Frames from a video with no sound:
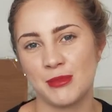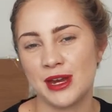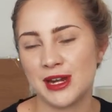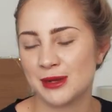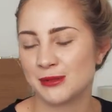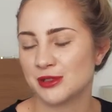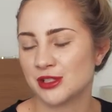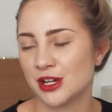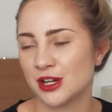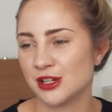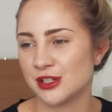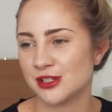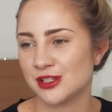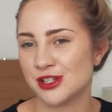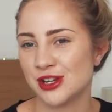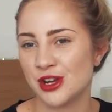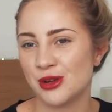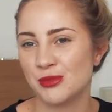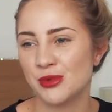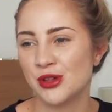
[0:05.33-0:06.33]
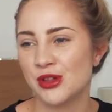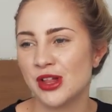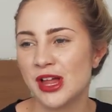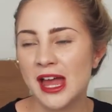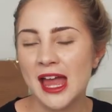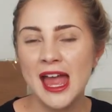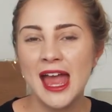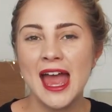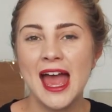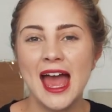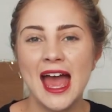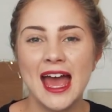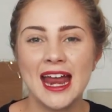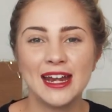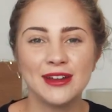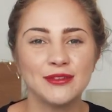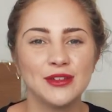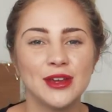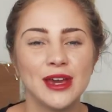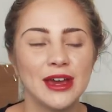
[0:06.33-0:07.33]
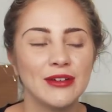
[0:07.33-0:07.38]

My name's Charlotte Snowball and if you